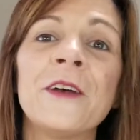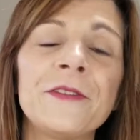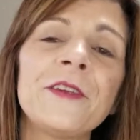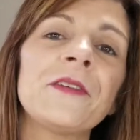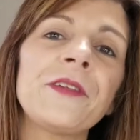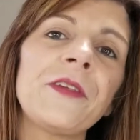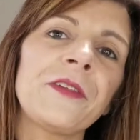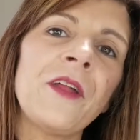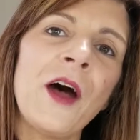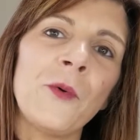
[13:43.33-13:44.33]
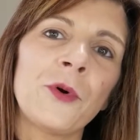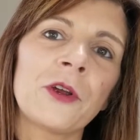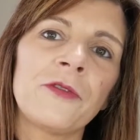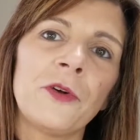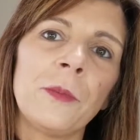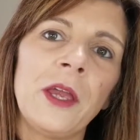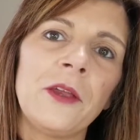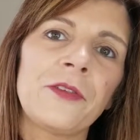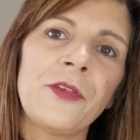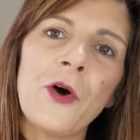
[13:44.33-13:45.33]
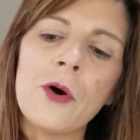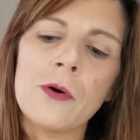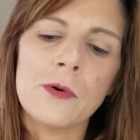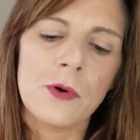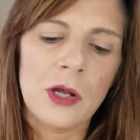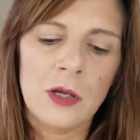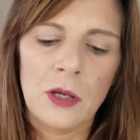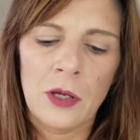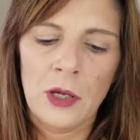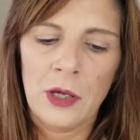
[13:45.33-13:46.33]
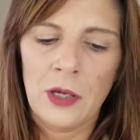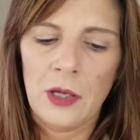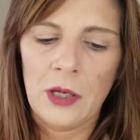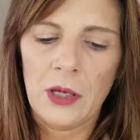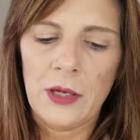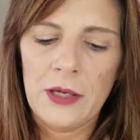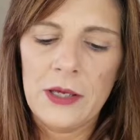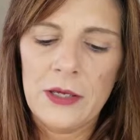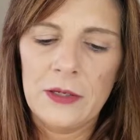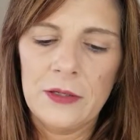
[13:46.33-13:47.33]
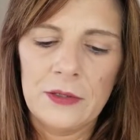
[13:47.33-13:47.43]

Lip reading: this does not work for me. So I